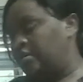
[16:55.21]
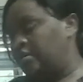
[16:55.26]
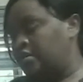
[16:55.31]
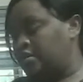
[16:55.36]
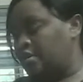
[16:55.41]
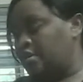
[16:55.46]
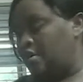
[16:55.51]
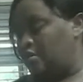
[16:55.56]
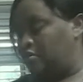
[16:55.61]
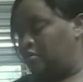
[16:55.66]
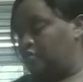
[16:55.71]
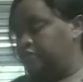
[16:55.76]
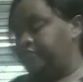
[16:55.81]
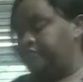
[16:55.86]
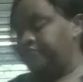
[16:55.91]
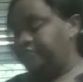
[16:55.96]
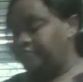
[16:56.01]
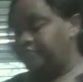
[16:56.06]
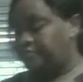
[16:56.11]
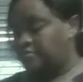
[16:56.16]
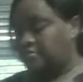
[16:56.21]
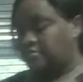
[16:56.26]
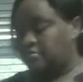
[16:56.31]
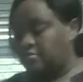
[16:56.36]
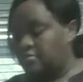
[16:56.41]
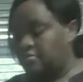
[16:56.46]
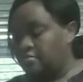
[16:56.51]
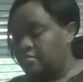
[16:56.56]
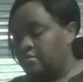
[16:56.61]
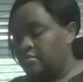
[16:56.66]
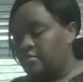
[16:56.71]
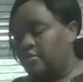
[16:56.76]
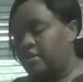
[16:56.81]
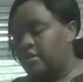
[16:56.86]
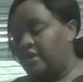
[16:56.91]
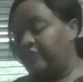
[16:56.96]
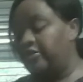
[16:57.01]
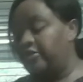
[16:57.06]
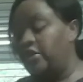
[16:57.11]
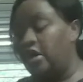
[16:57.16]
So
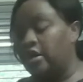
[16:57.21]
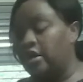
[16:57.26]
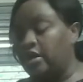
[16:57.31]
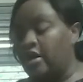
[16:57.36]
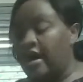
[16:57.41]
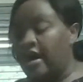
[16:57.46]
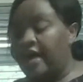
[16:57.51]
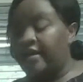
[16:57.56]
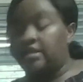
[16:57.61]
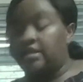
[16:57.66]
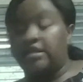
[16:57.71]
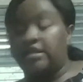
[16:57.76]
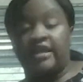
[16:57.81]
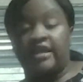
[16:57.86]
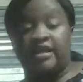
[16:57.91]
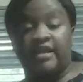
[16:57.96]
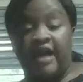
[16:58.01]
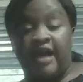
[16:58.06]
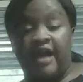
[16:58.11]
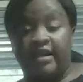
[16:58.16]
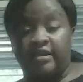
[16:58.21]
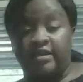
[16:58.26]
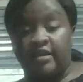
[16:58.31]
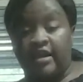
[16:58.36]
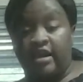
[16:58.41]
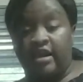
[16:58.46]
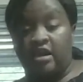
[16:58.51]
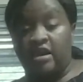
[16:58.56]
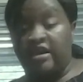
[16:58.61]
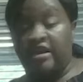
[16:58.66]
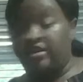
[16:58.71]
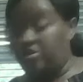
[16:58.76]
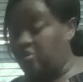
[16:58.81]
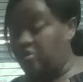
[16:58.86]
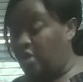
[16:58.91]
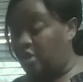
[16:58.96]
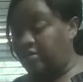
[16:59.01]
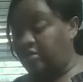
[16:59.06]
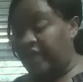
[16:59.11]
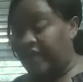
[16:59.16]
if you don't know how to take it out of there and you
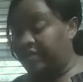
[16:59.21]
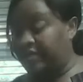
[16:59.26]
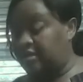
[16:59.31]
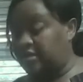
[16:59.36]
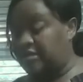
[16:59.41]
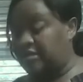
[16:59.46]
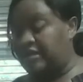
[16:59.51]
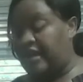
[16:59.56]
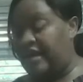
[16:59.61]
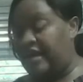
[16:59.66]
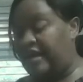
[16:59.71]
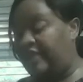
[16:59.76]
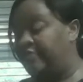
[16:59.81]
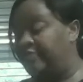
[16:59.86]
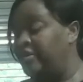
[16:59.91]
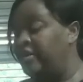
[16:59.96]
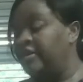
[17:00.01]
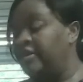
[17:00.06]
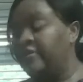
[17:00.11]
don't like the slime,